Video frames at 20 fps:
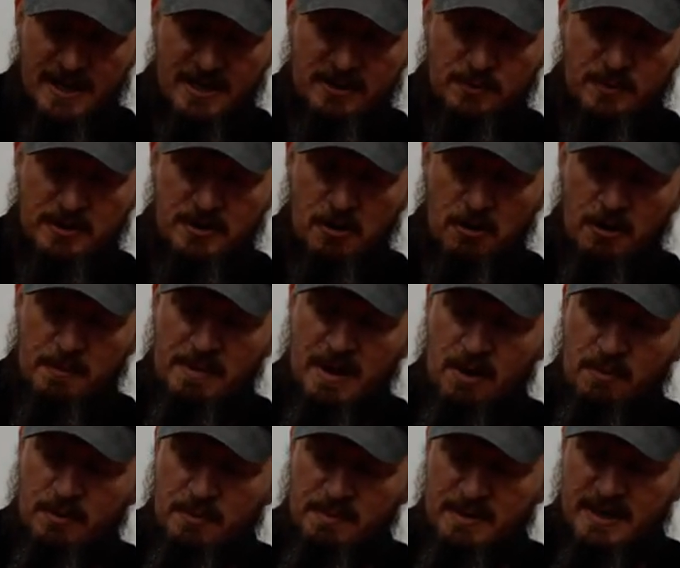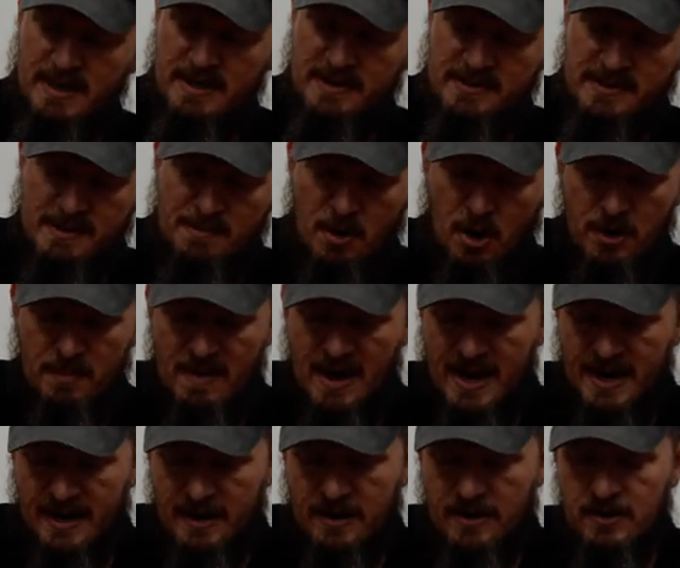I guess we talk about would be a
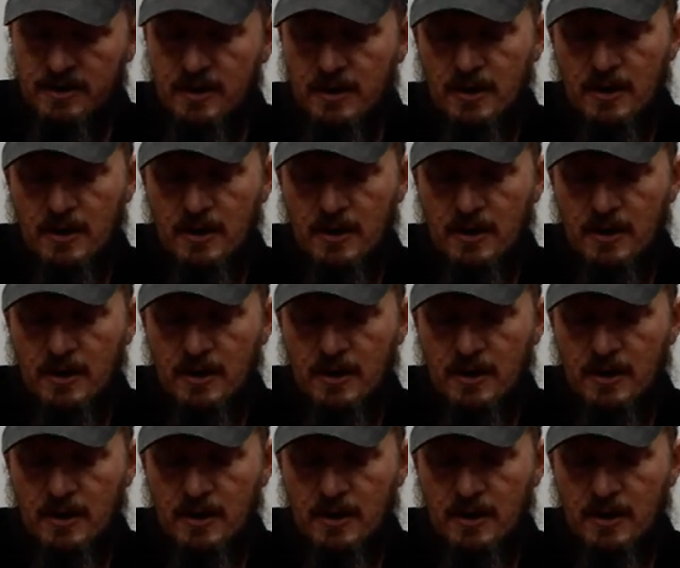semi-automatic